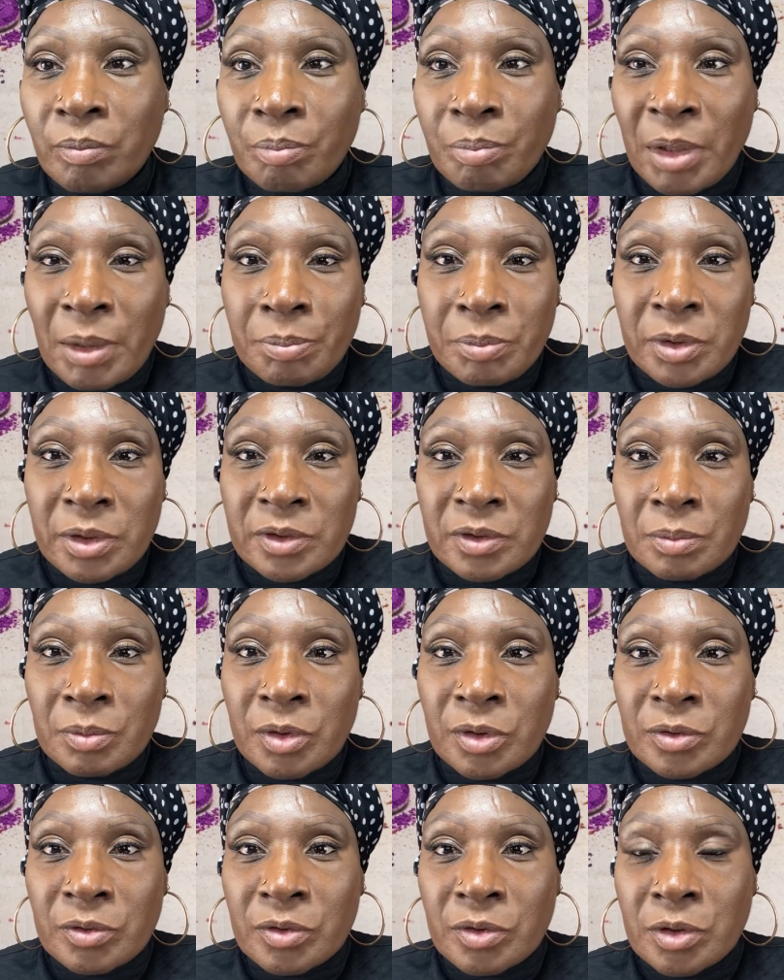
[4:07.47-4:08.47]
if I put some
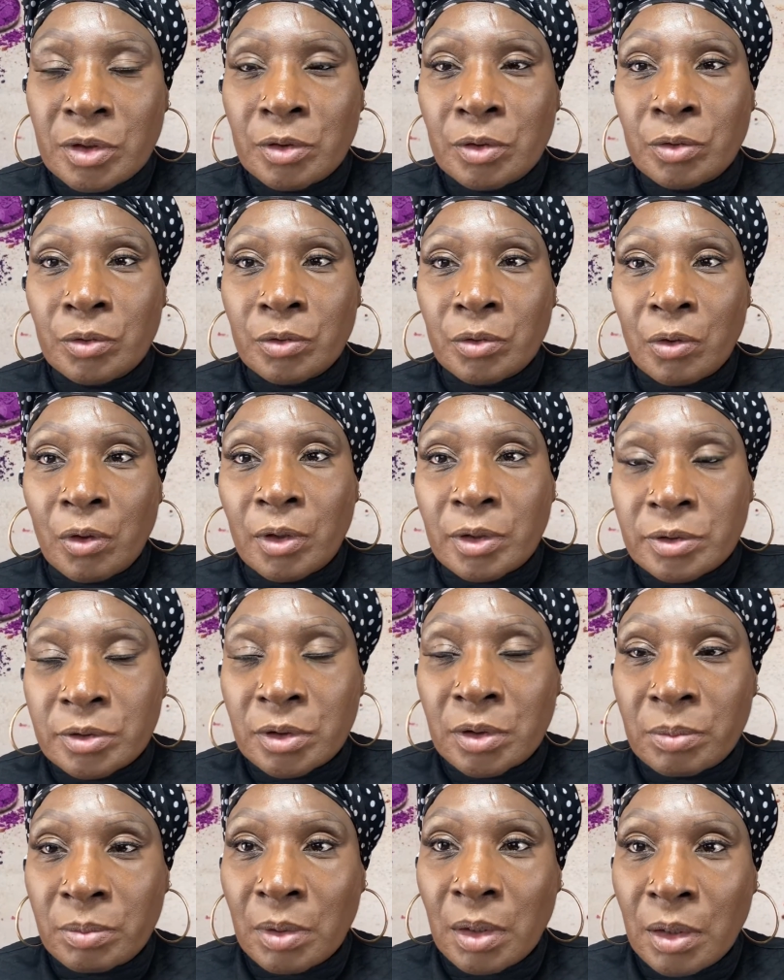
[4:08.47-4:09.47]
concealer or
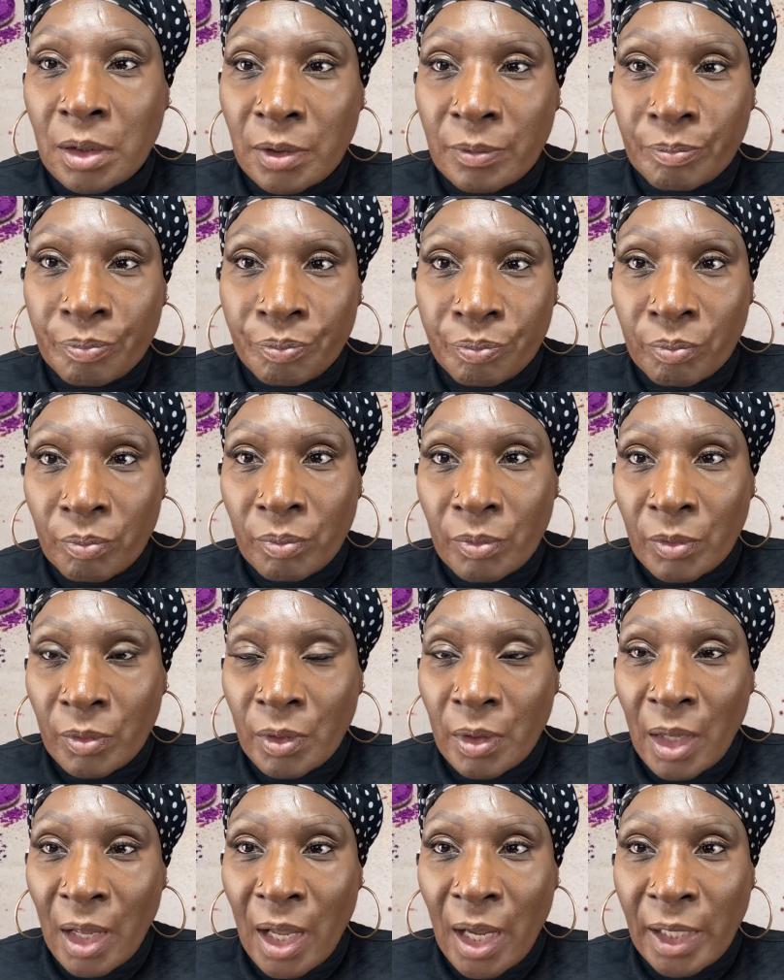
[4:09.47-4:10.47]
some
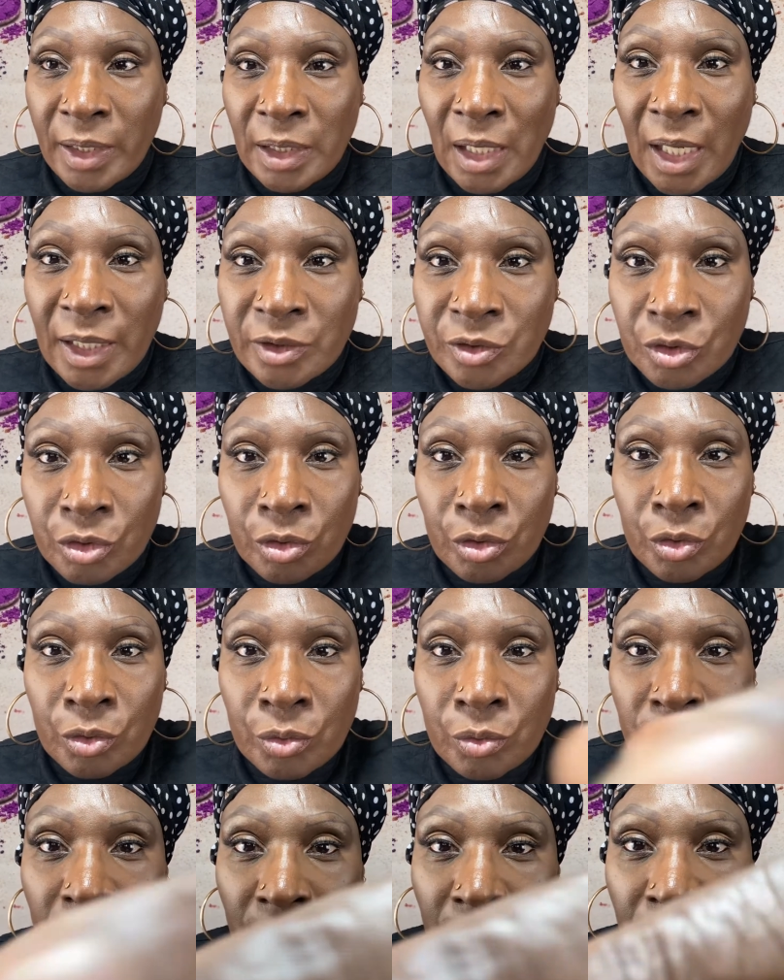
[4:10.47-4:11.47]
eyelash
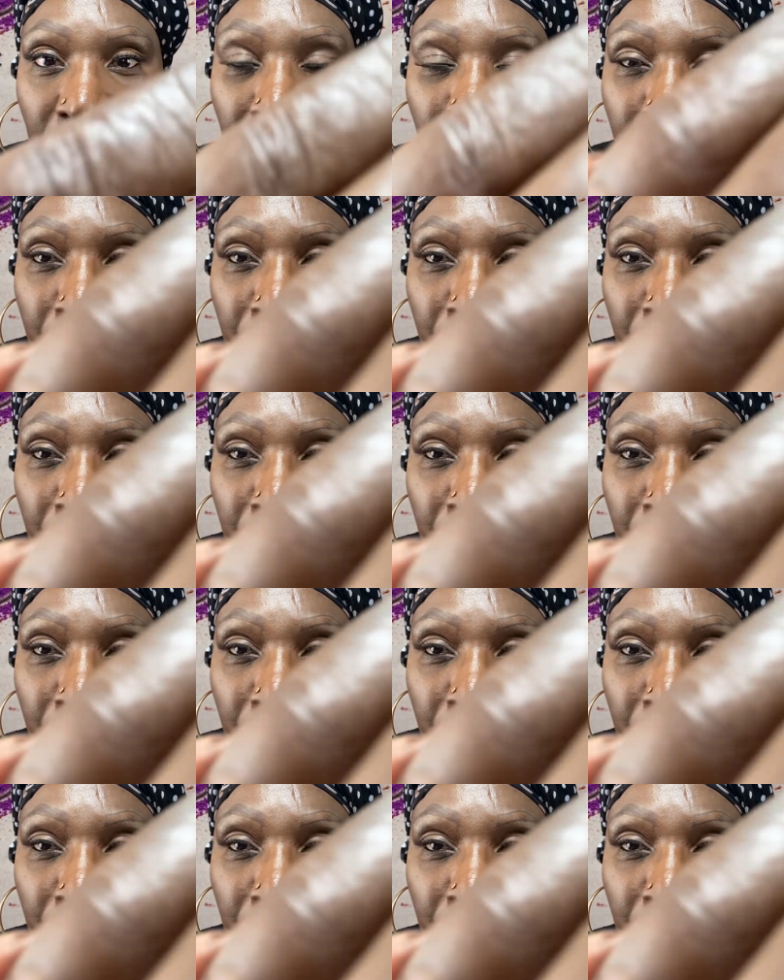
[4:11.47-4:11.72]
glue and